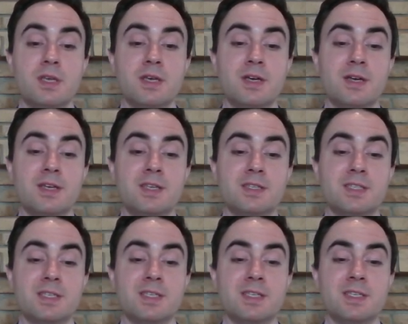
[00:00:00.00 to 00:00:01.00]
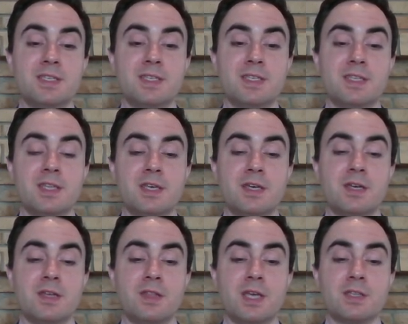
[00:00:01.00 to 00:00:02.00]

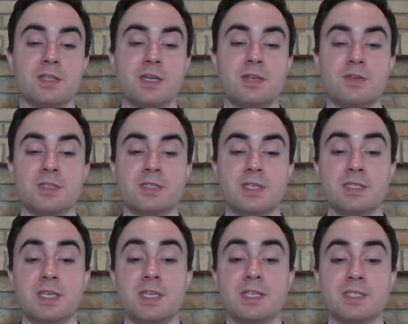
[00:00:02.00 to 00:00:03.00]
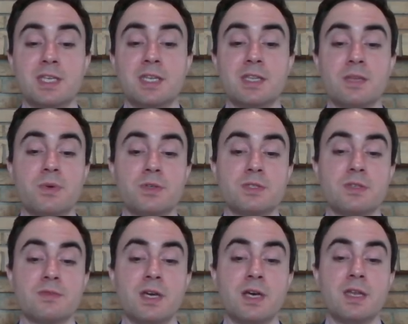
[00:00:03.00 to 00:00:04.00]
the on the contrary says, it is said in the person of
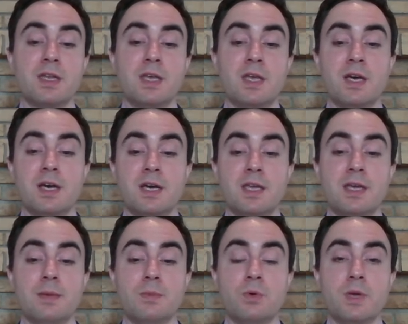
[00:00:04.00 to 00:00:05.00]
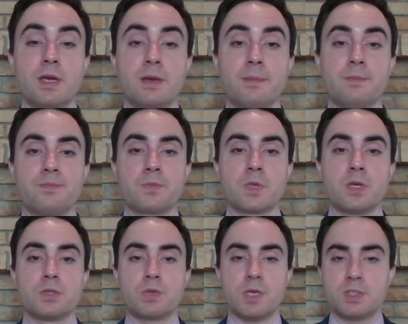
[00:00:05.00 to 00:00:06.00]
God, I am who am.
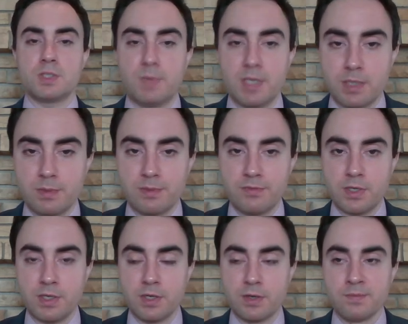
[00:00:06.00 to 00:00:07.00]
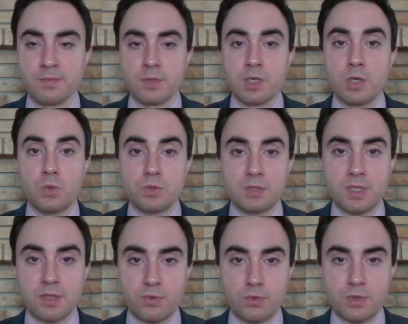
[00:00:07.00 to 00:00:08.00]
So Aquinas is being a little bit funny here. Who's the
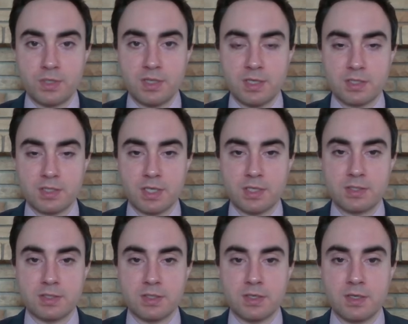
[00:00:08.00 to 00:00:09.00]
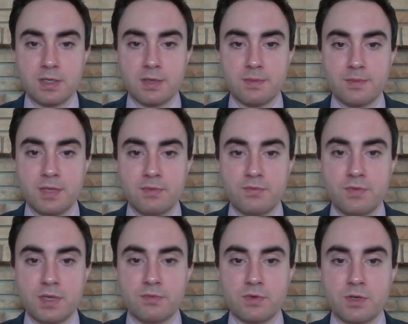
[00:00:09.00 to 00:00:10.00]
authority that he cites in
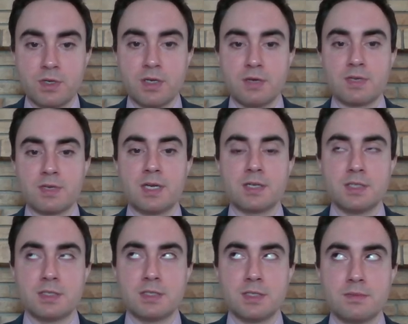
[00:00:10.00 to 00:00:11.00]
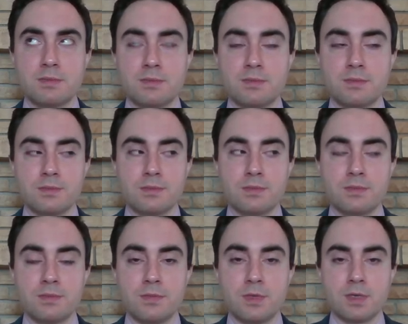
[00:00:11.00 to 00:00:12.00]
favor of God existing?
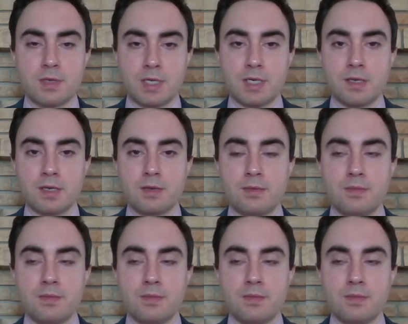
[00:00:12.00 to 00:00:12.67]
God.